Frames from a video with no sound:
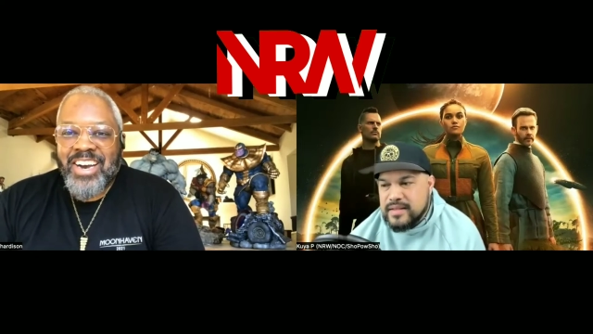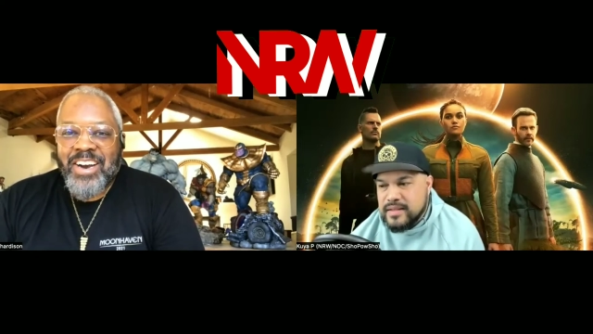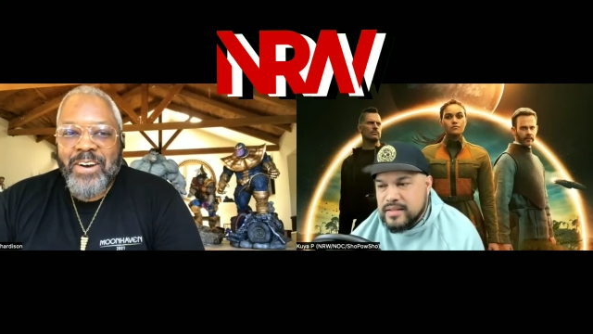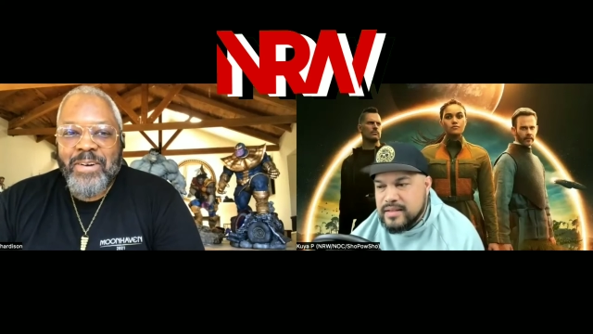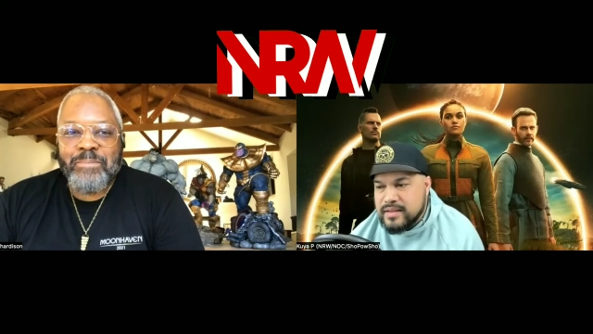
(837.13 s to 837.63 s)

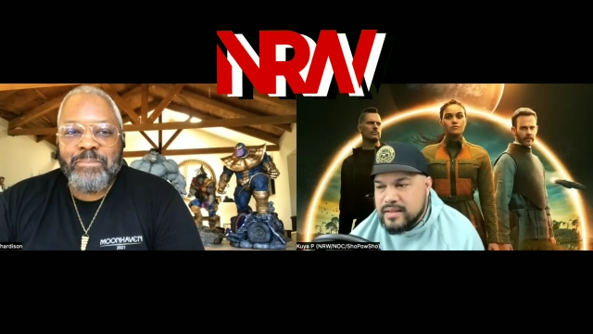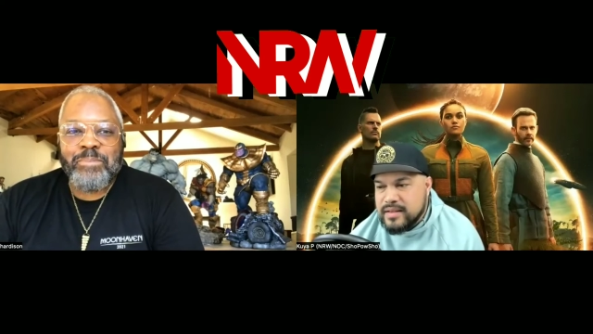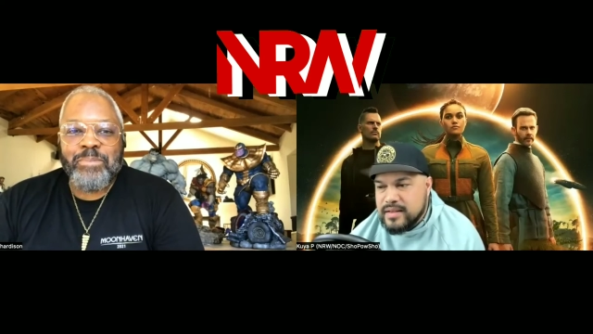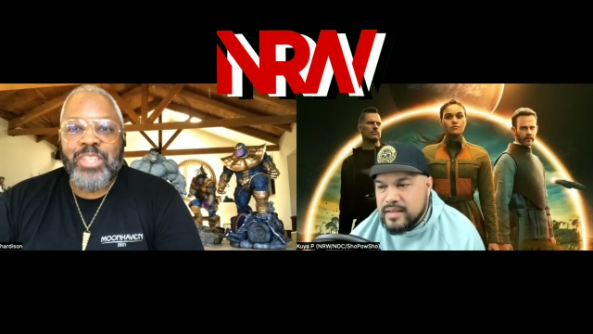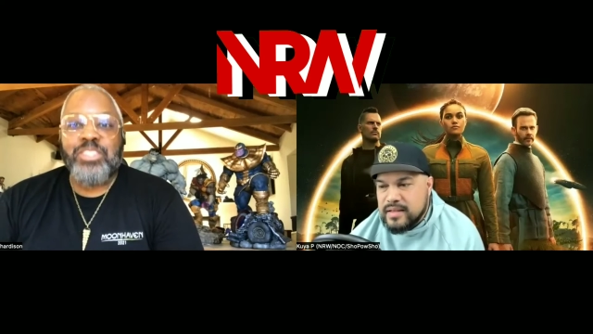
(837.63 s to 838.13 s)

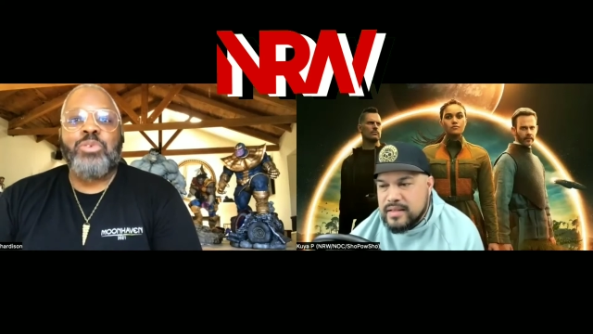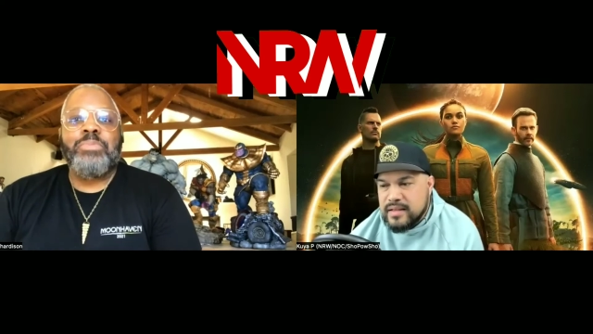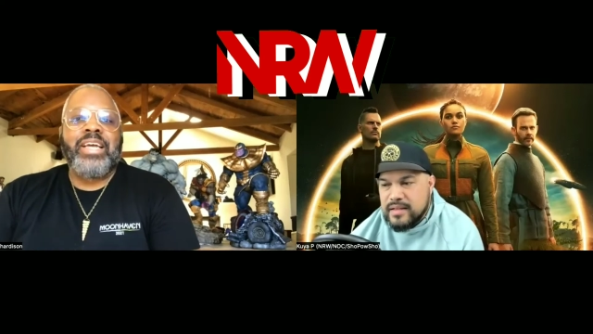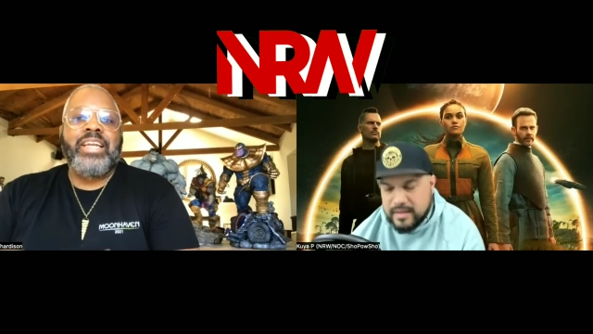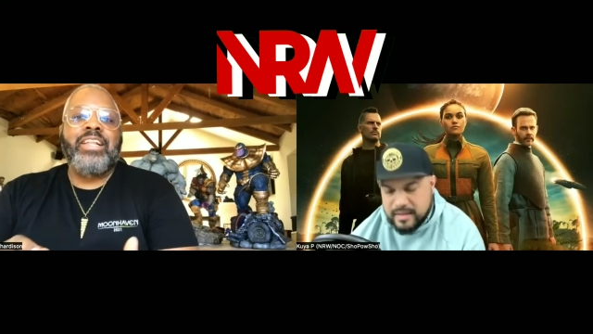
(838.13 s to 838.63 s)
Speaker 1: um, Joe
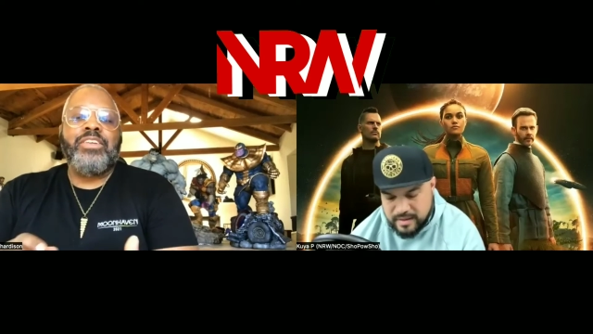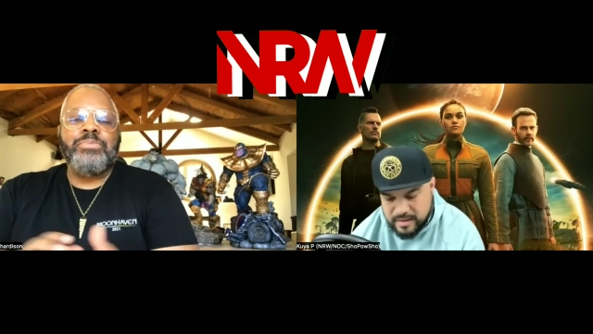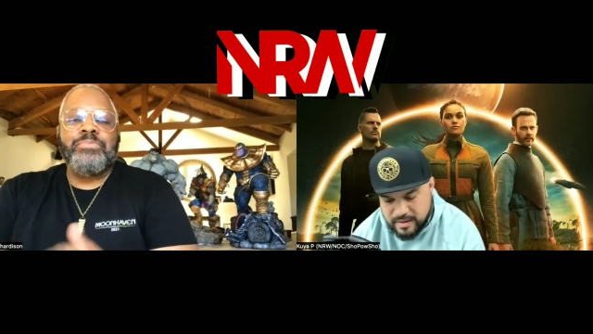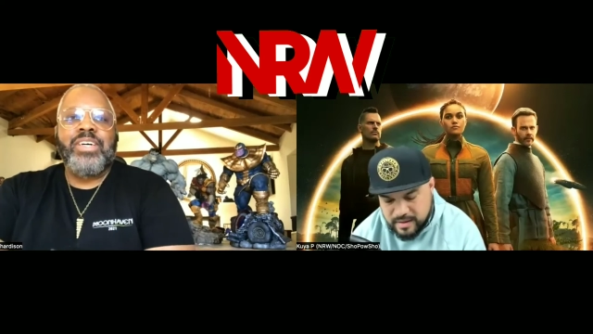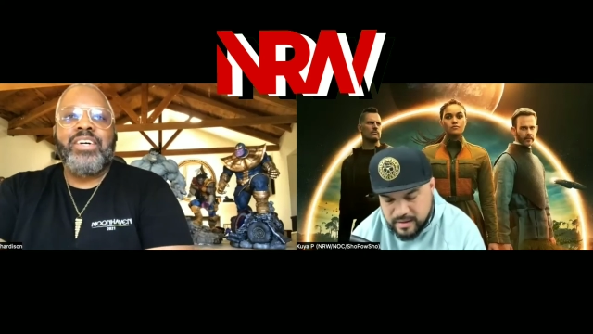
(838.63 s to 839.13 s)

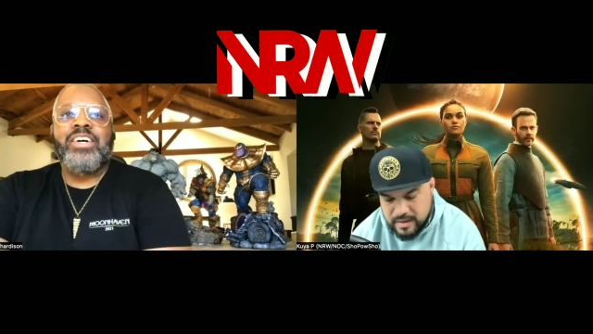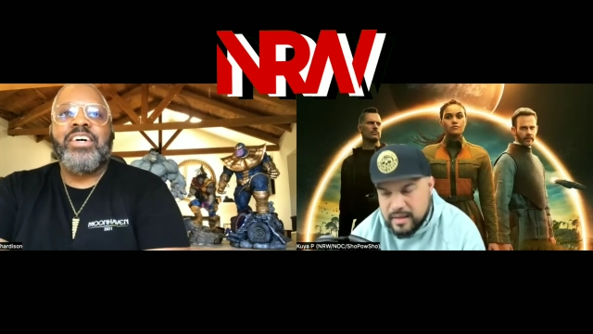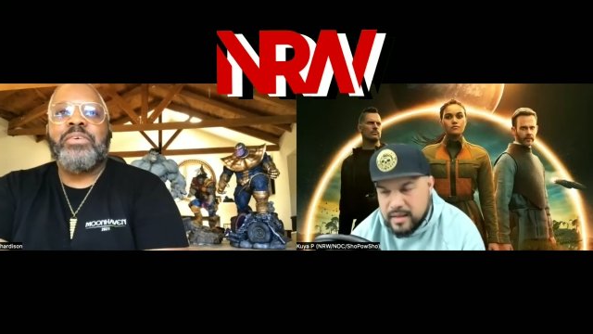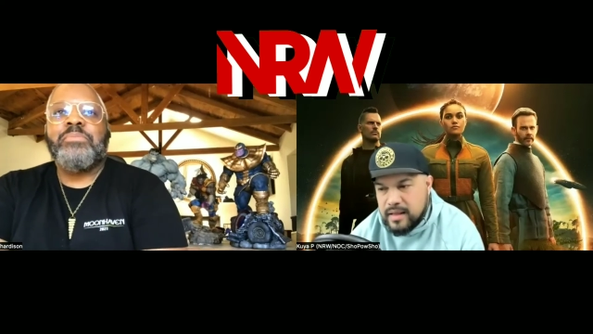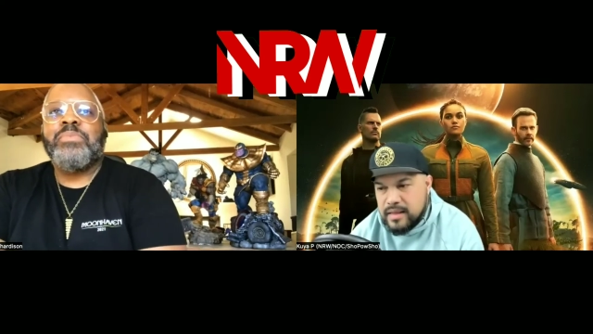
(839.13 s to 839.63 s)
Manganiello,
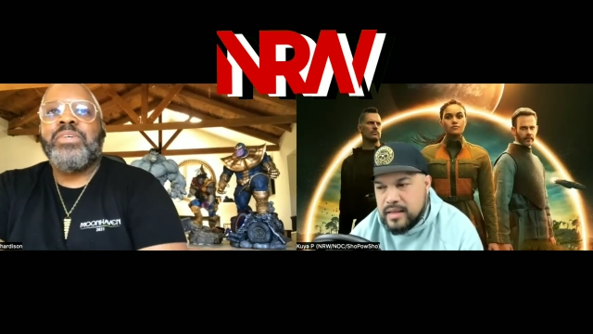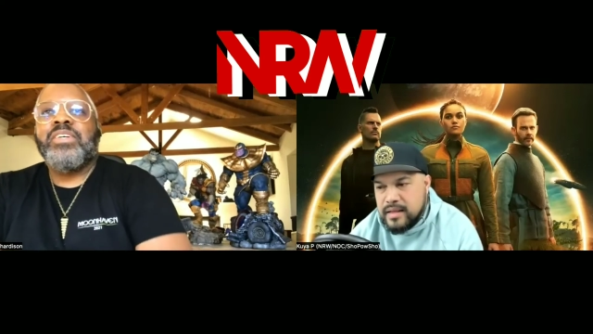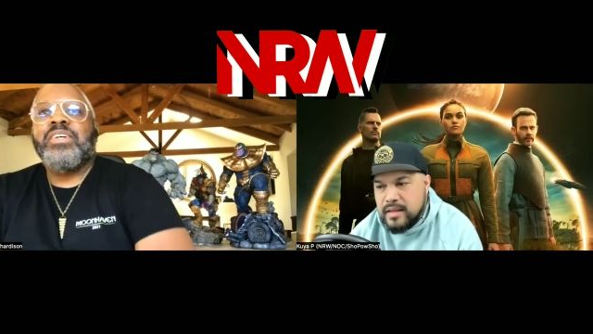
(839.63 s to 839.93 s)
um,